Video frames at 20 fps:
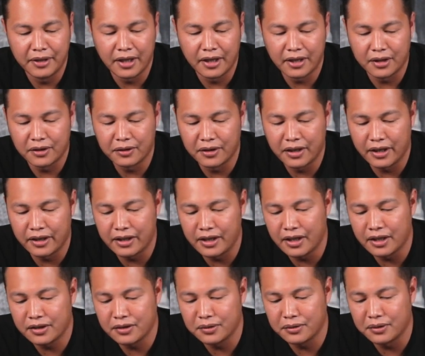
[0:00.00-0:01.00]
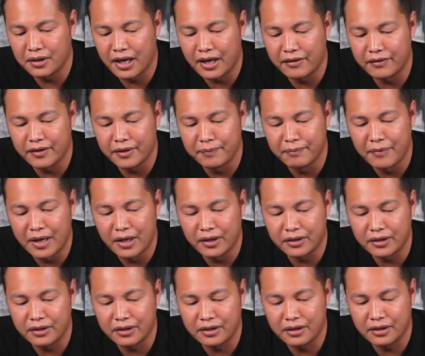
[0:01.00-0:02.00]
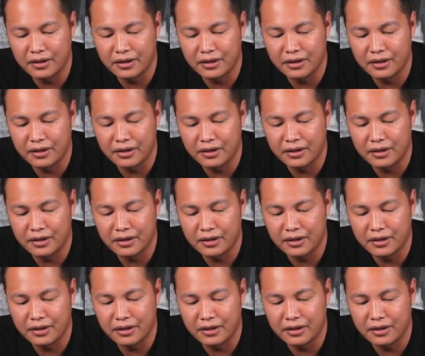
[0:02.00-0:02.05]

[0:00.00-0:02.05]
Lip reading: not a good idea to have the mount